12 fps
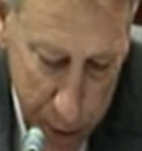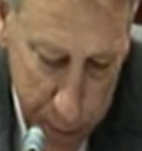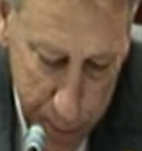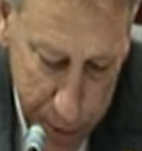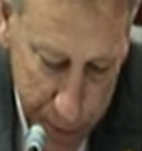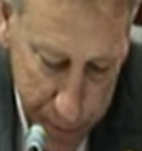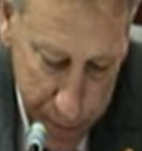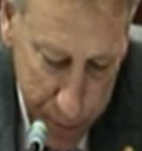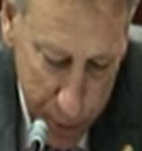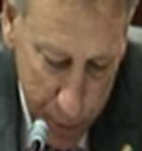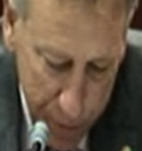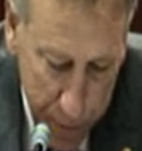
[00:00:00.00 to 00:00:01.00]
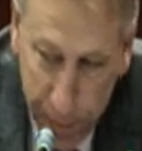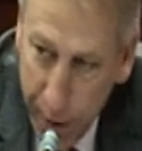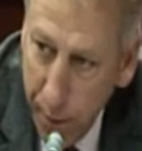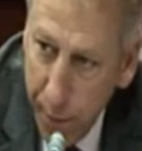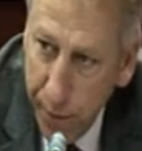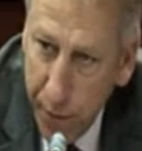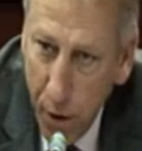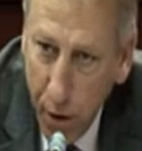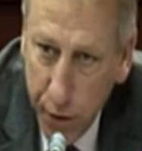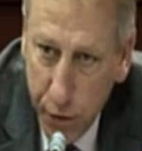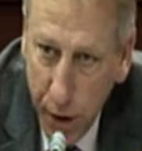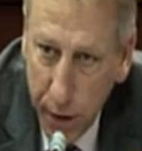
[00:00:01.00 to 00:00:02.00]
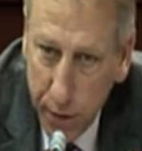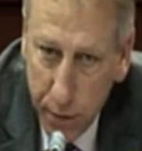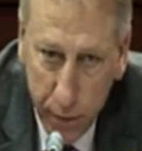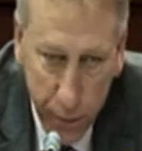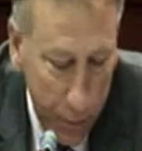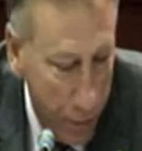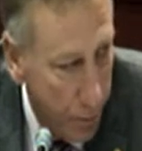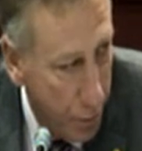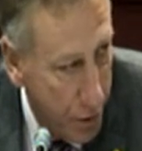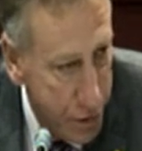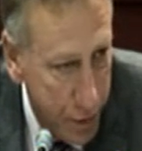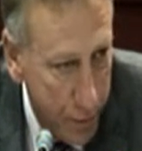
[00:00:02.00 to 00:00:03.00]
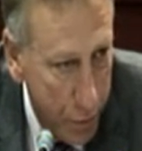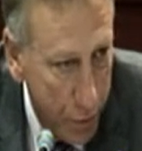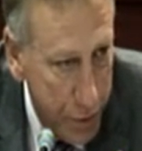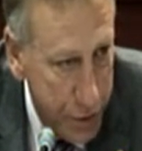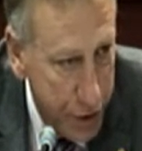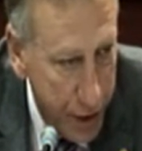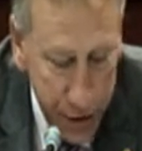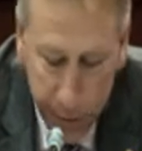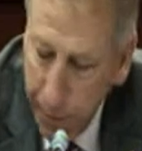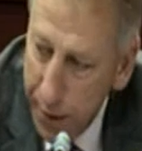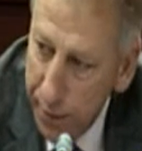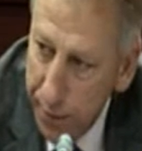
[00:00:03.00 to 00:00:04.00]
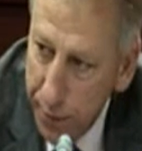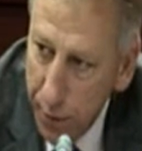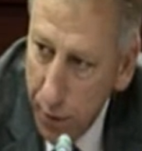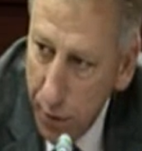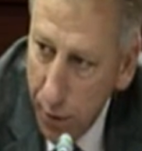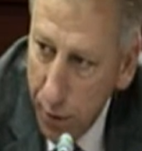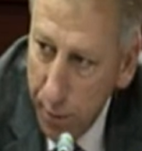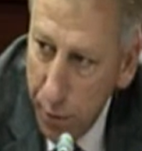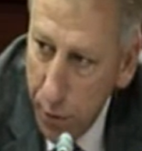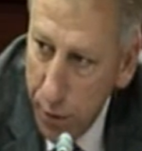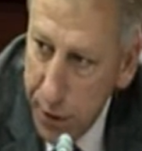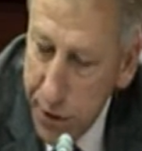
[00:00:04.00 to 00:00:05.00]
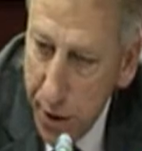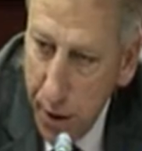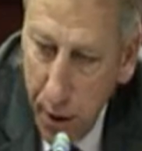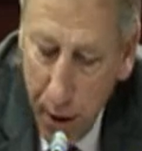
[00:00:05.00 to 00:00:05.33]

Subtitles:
specifically with impairment of contract for present employees, changing benefits on current employees.